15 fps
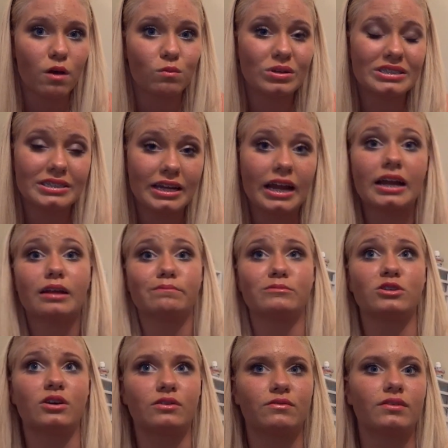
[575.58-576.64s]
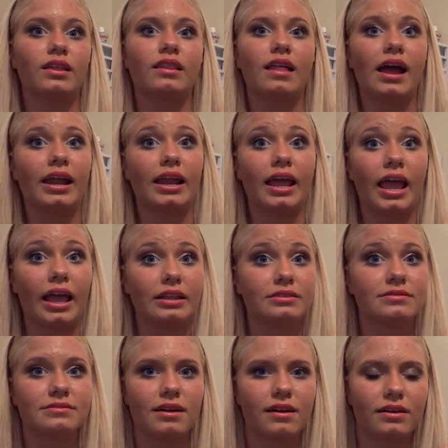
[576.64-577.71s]
Once again, I'm sorry for the lighting,
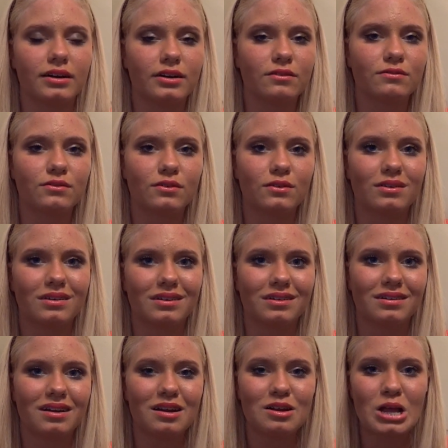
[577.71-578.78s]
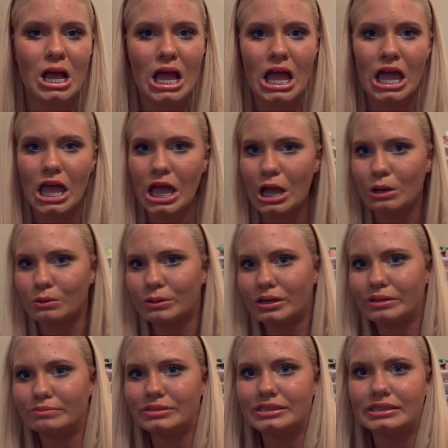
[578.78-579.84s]
and sorry for where
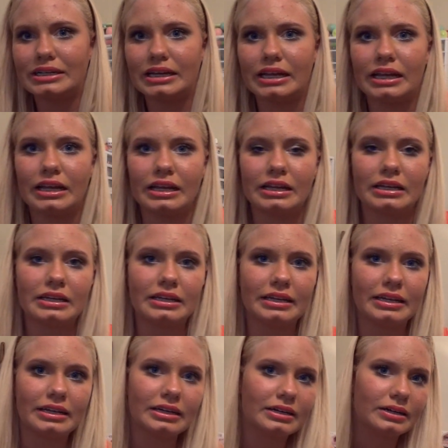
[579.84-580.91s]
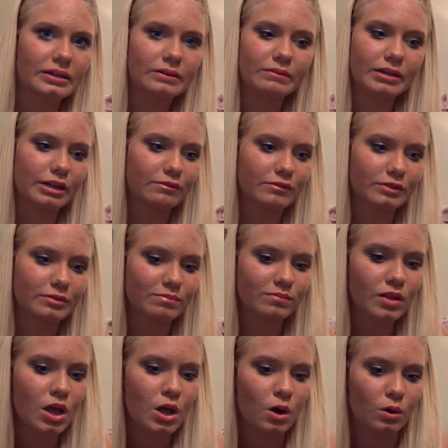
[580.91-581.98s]
I'm sitting. Or whatever,
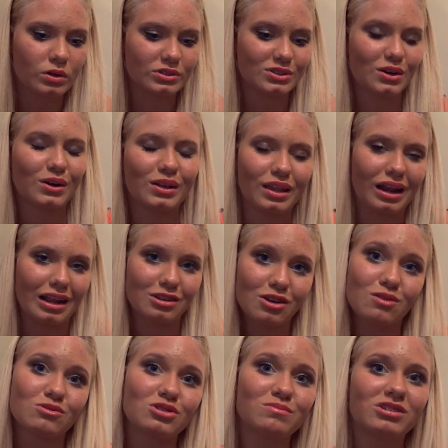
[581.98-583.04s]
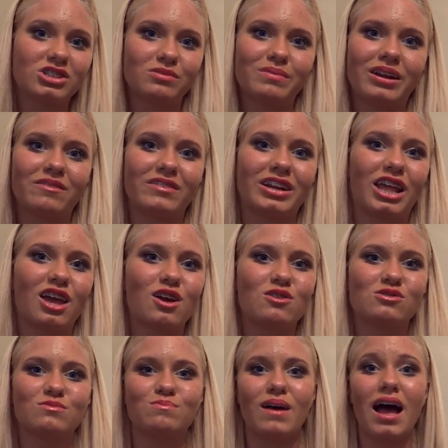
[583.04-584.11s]
or sorry that I talk too much in my
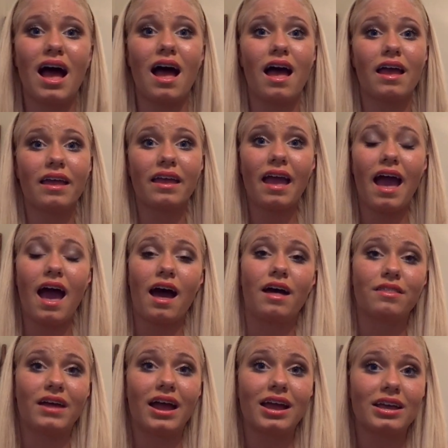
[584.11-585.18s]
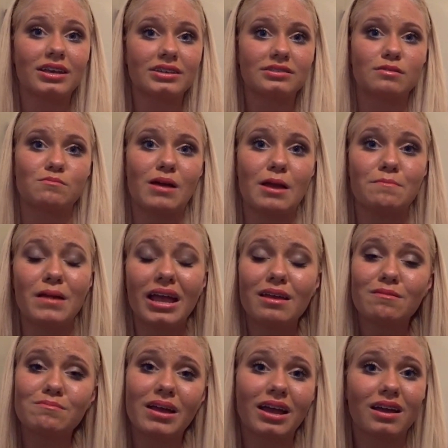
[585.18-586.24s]
videos, but yeah, that is my
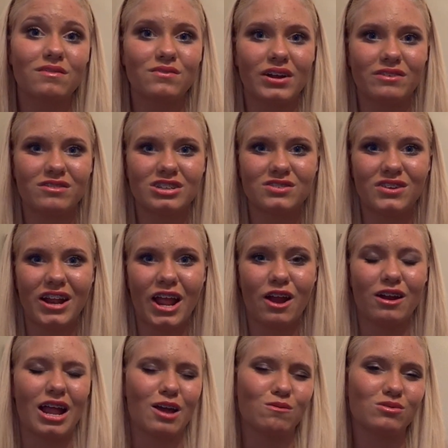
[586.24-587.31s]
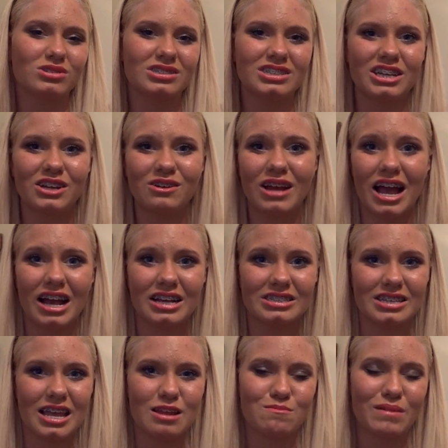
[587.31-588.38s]
main makeup favorites video, and I will see you
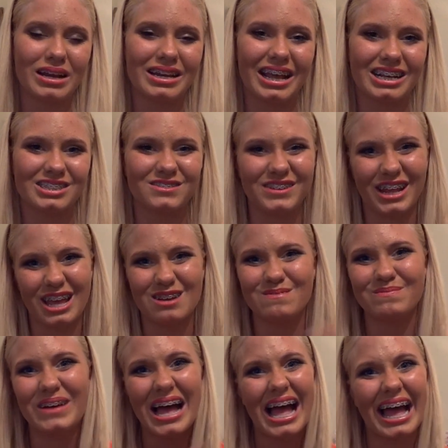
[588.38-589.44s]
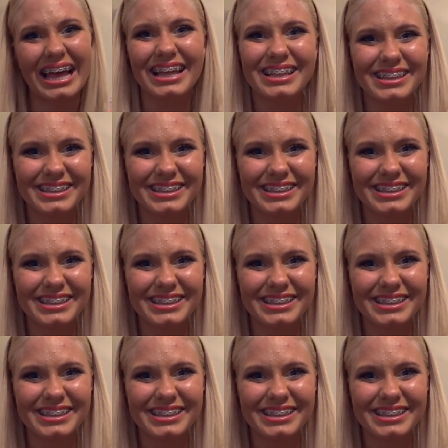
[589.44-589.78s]
guys in my next video. Bye.